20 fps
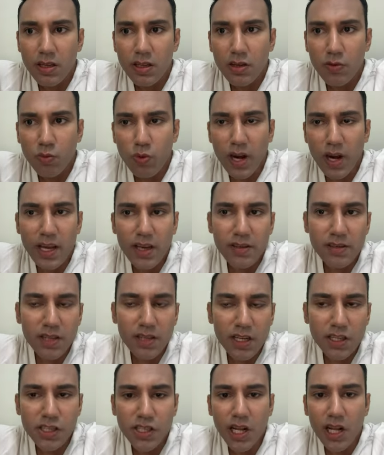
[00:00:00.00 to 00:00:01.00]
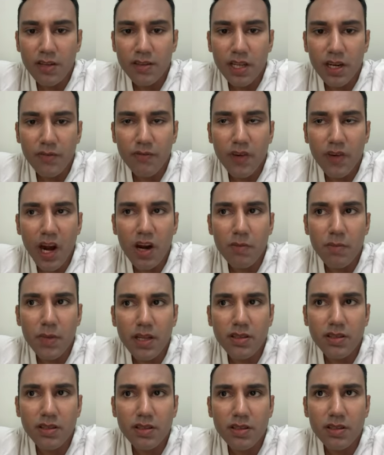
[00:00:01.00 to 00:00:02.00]
You're raised in a sheltered
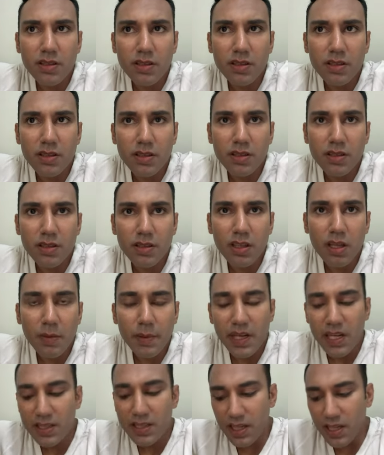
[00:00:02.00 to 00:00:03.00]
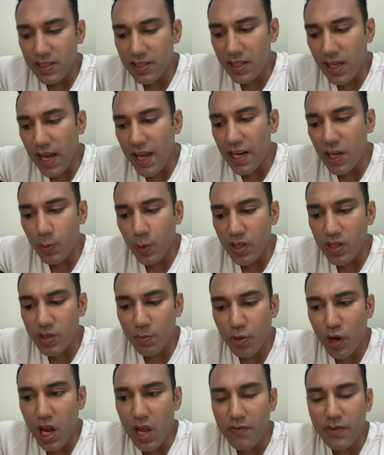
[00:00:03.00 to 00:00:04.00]
environment. I mean, as I said, I went to
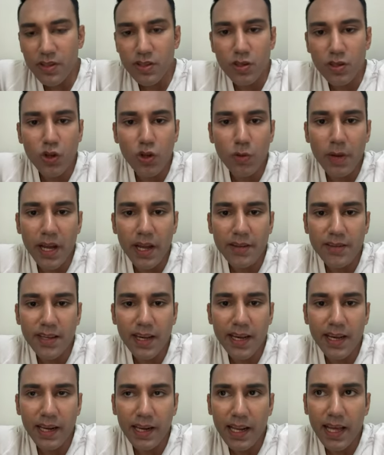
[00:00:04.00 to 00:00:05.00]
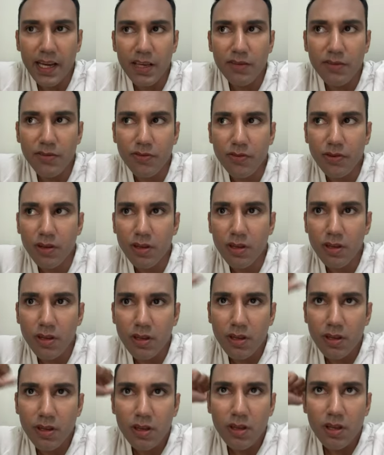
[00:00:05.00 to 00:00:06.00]
private school my entire life.
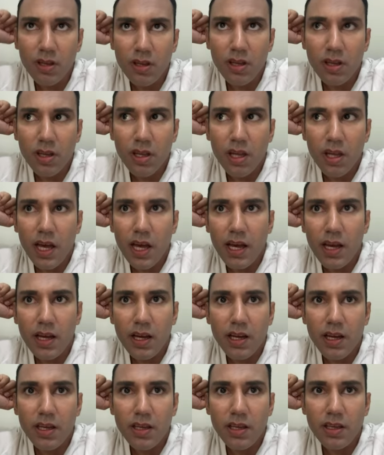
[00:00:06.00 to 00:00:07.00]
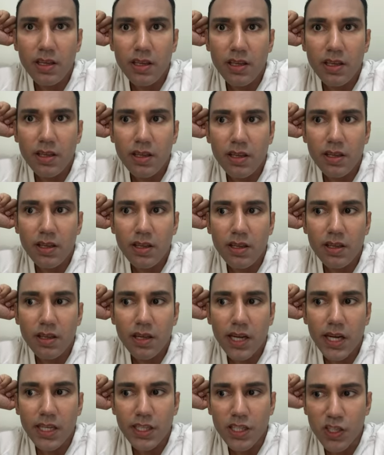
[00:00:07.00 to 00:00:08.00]
I
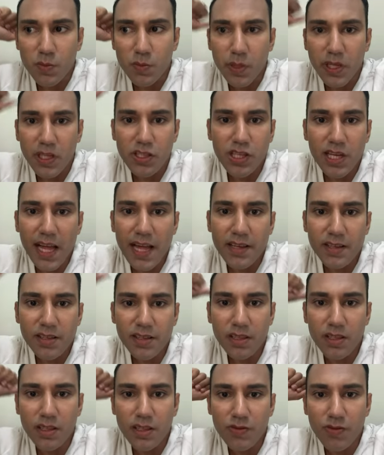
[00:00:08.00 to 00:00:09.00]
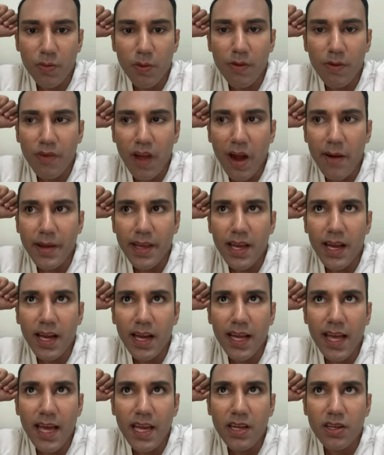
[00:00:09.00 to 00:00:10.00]
had speech lessons from a very
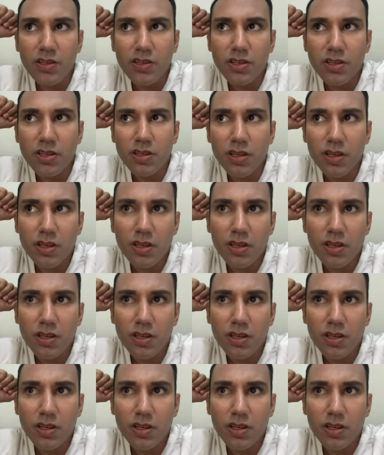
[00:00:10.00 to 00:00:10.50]
young age.